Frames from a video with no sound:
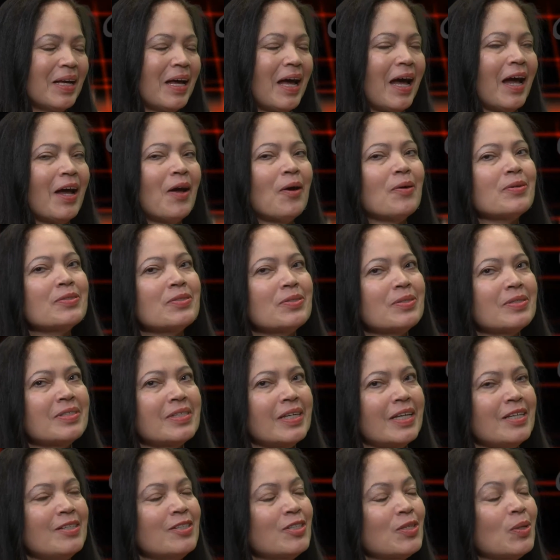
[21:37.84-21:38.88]
I also
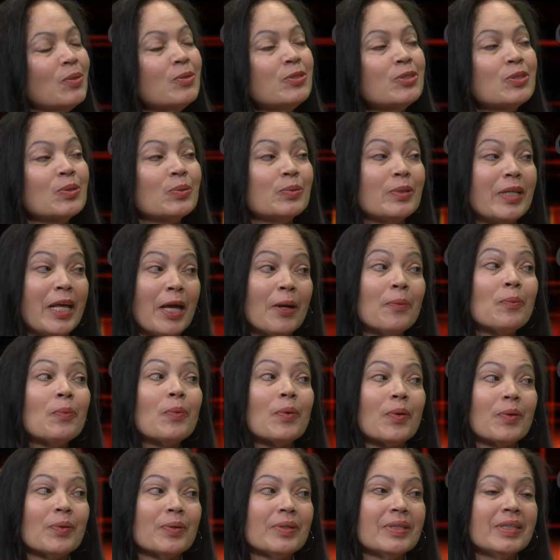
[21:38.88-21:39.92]
say social
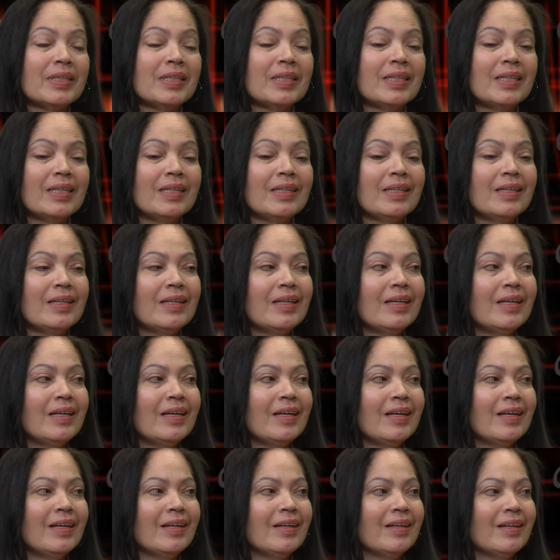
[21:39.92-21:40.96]
network.
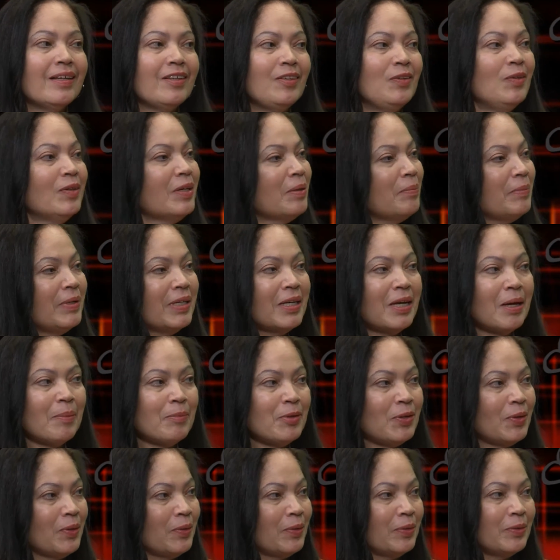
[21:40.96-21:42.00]
You can become
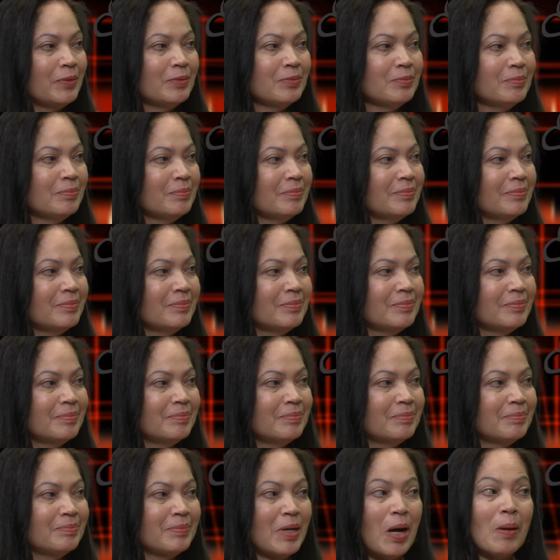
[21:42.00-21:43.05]
your own
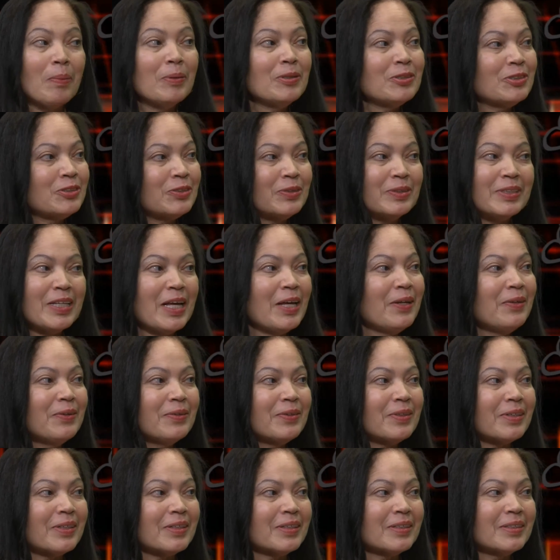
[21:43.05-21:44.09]
publisher and
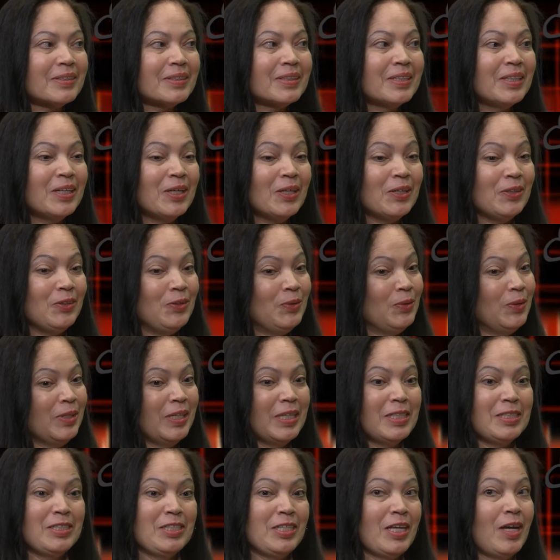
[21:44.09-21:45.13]
editor. You
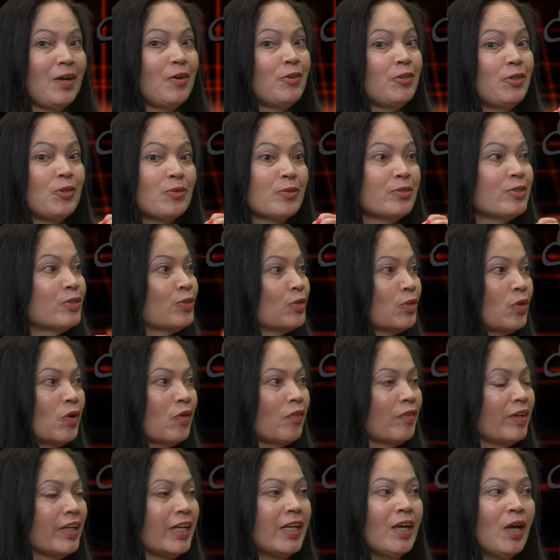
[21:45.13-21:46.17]
can tell your
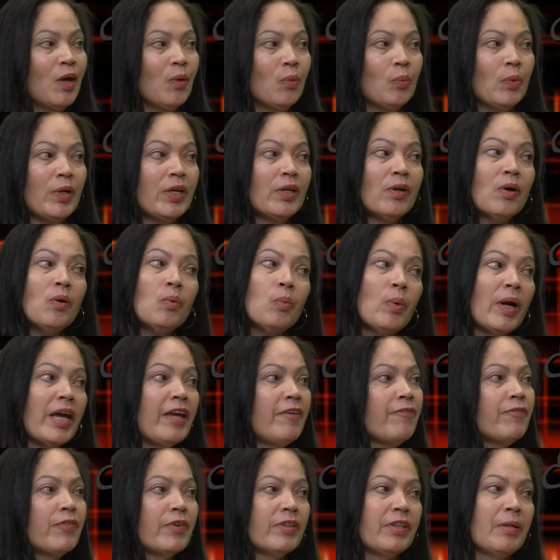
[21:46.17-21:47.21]
story. We don't
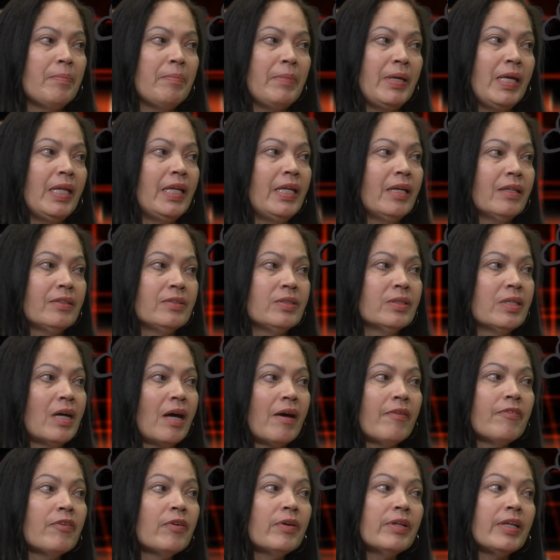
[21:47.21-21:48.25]
wait for the media to
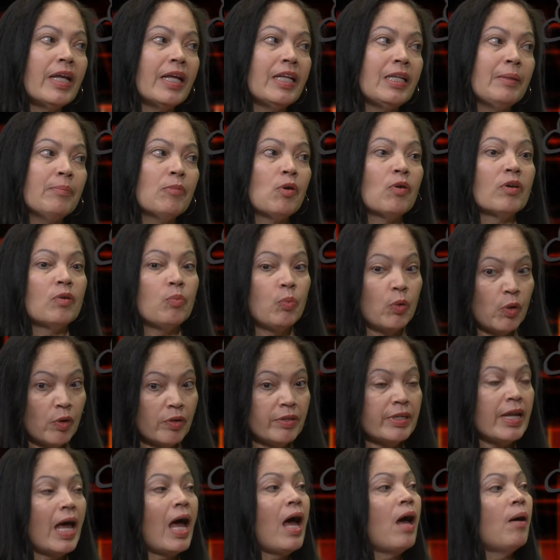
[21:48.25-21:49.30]
cover it anymore. We're
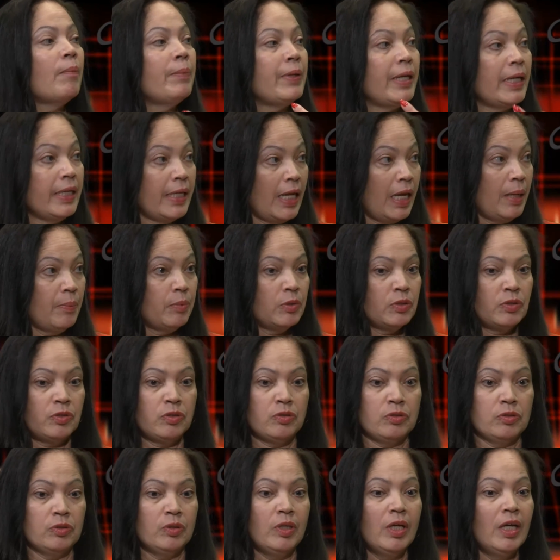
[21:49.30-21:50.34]
now being able
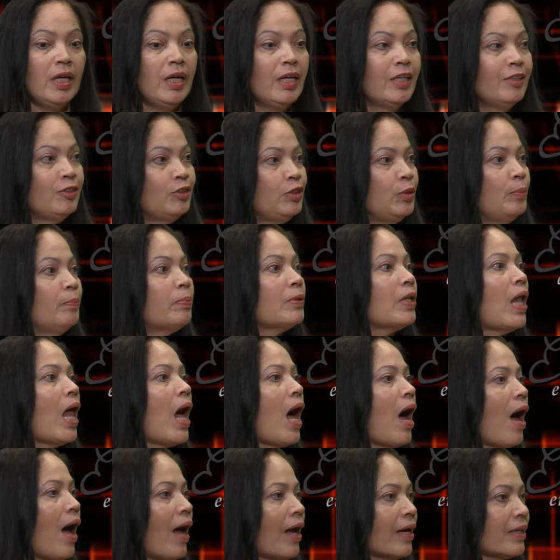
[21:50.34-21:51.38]
to
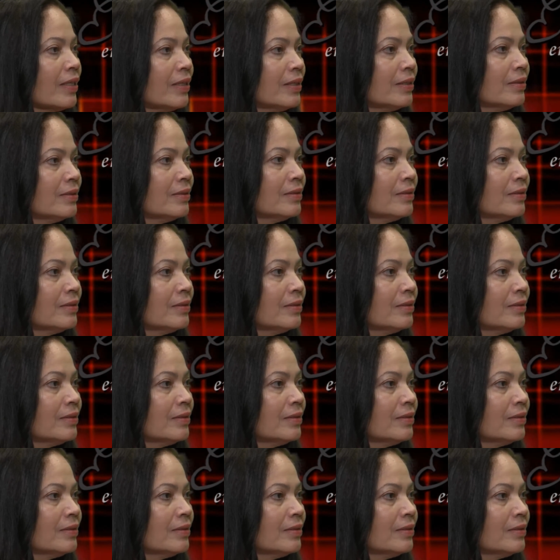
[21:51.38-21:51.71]
blog.